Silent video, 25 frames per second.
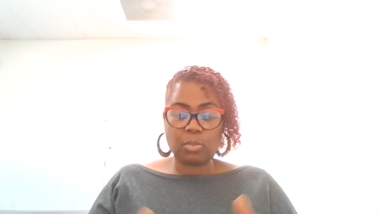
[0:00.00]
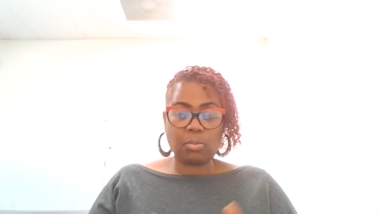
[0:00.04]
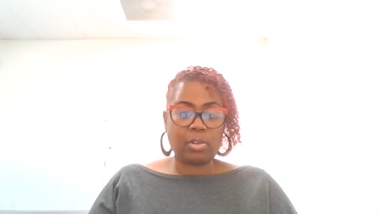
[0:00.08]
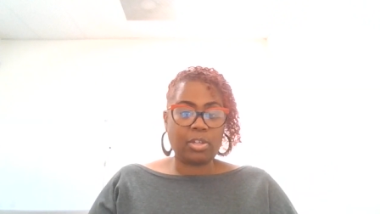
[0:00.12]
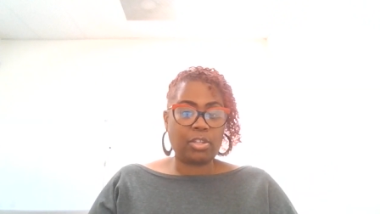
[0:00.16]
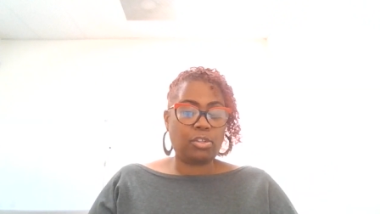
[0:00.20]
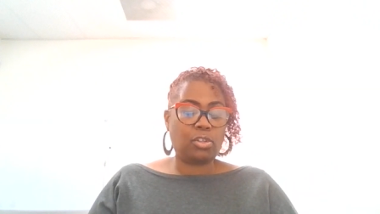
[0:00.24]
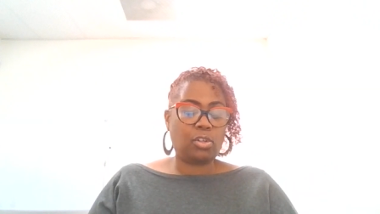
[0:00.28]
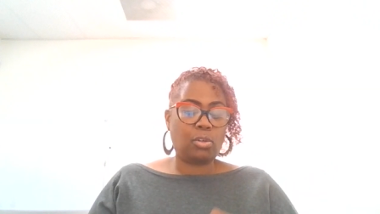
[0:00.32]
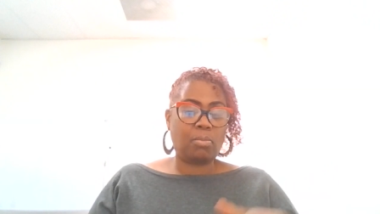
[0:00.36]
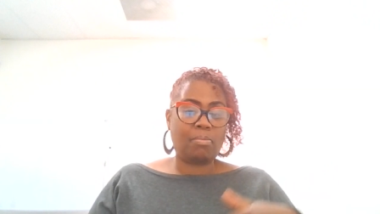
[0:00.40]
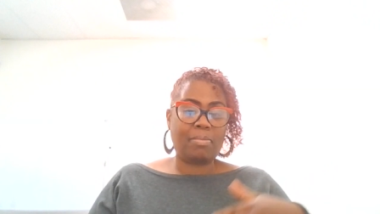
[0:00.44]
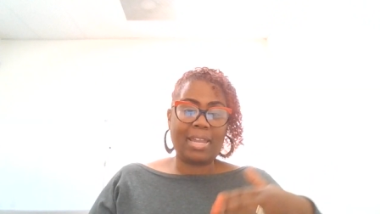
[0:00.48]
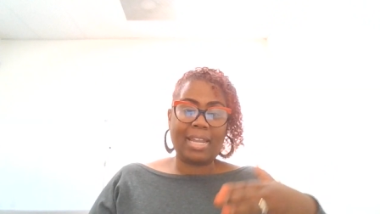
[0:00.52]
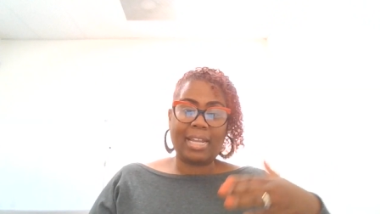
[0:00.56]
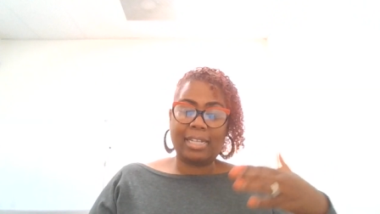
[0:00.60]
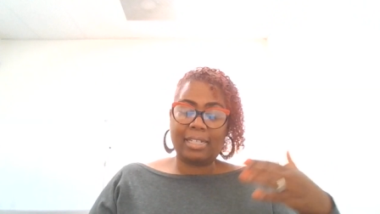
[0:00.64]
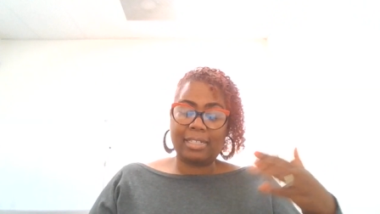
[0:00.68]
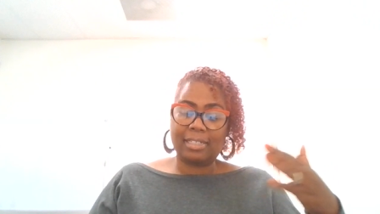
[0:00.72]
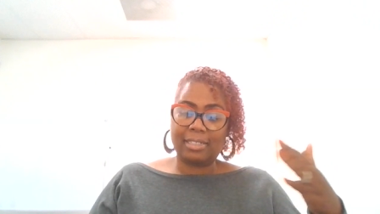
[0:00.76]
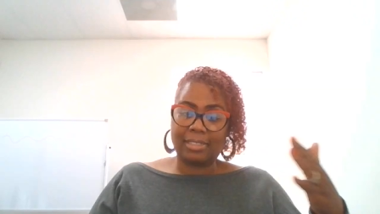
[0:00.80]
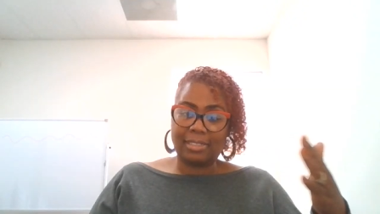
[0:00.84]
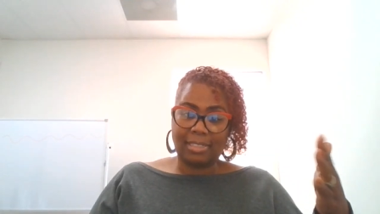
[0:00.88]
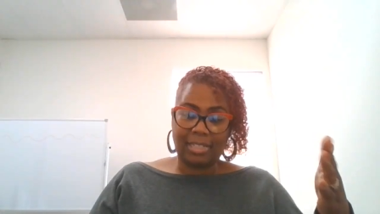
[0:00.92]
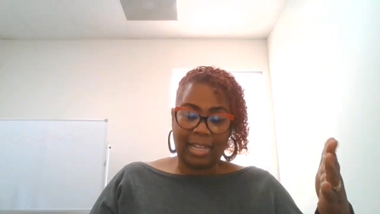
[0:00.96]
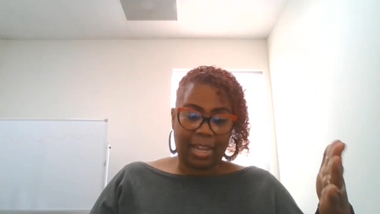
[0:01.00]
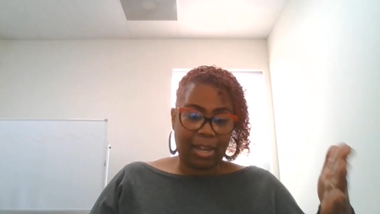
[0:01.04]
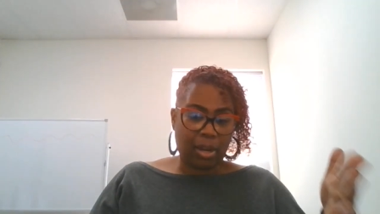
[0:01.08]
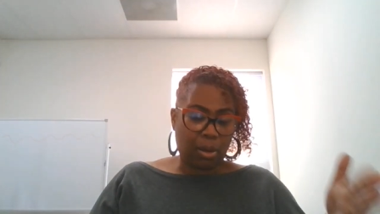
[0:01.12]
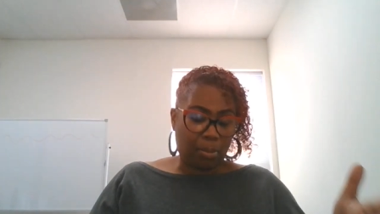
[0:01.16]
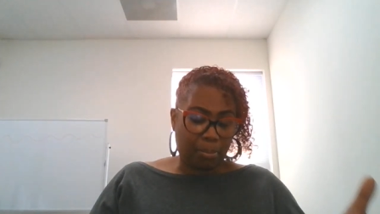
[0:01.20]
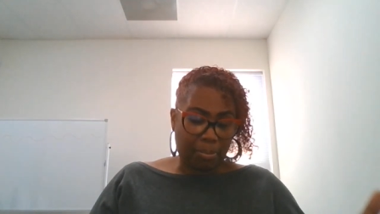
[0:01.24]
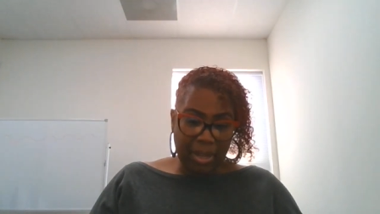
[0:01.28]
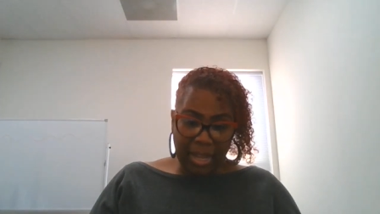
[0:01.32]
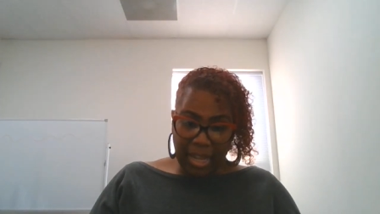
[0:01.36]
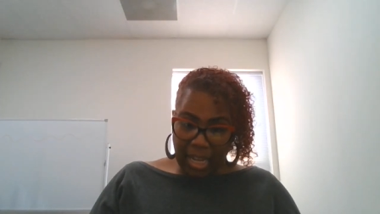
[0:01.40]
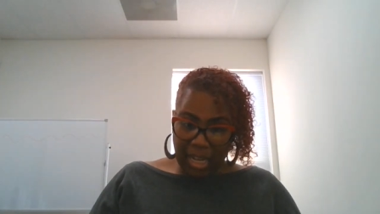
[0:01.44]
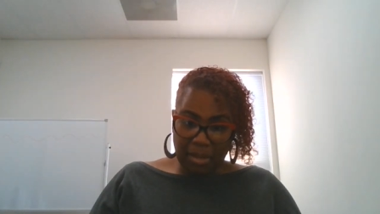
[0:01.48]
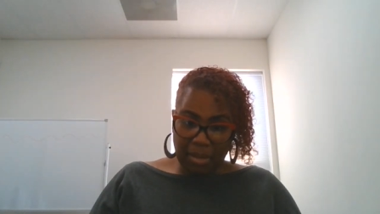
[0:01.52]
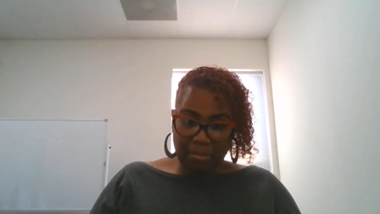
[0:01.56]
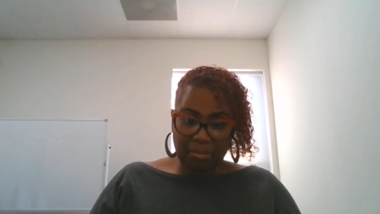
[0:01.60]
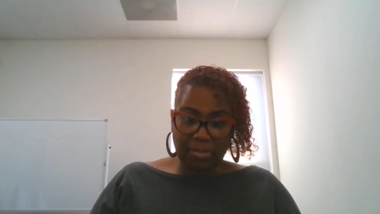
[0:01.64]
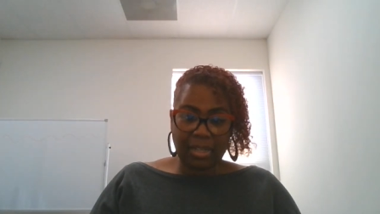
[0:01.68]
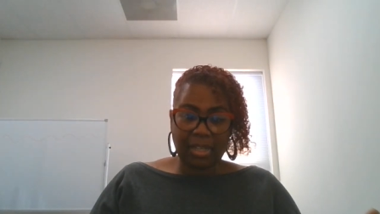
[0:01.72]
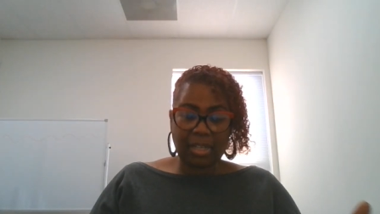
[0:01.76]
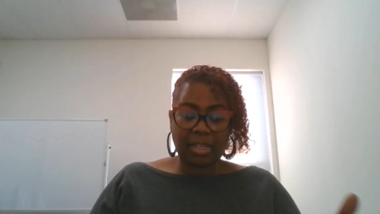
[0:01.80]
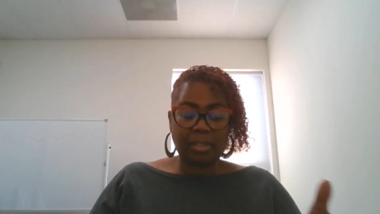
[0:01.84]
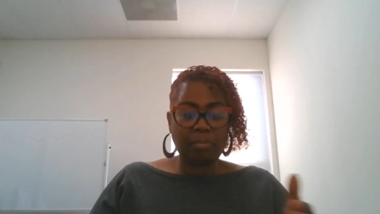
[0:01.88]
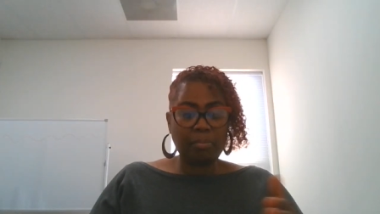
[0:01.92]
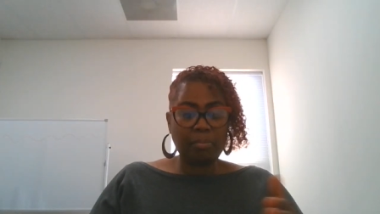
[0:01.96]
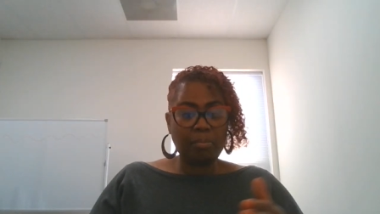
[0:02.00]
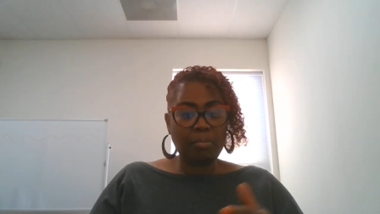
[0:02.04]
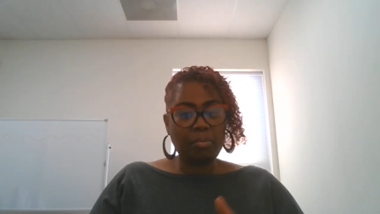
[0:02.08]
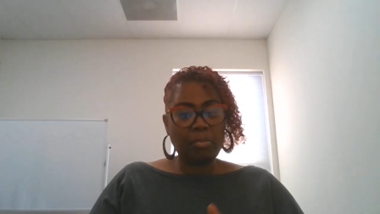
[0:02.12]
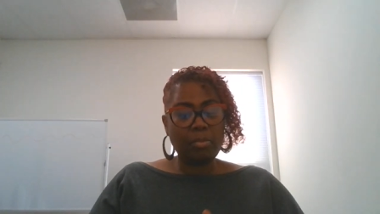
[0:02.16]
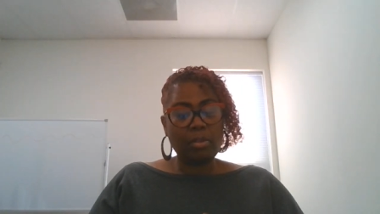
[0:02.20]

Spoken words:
whether you're making a down payment,